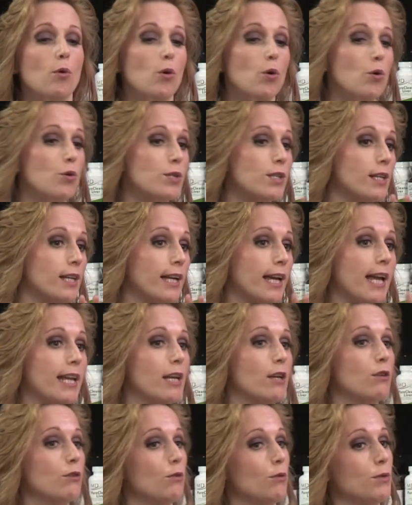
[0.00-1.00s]
Who's going to
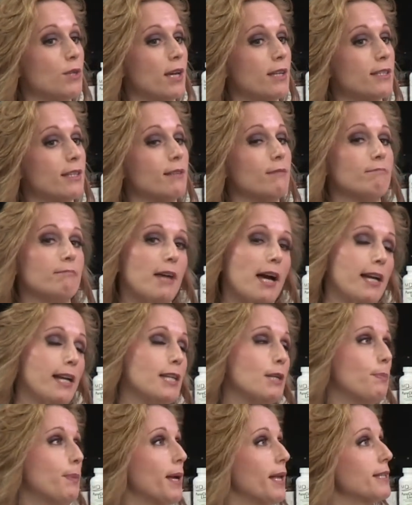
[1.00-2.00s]
get it and who doesn't kind
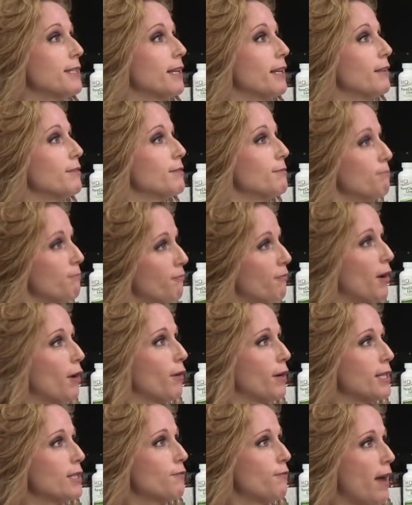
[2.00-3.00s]
of depends on
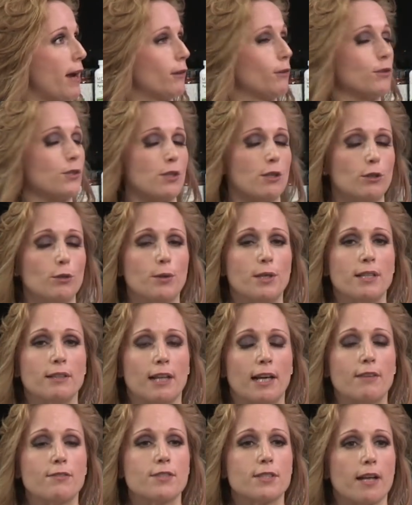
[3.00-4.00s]
various factors, including
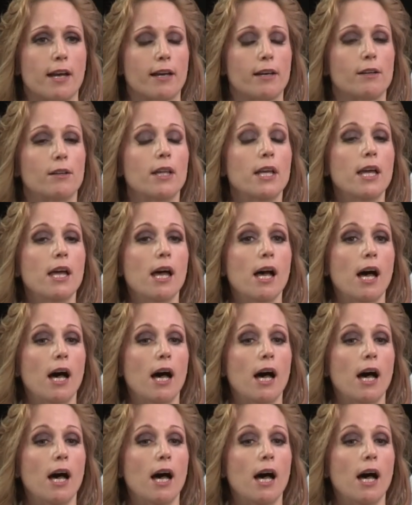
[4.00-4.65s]
lifestyle.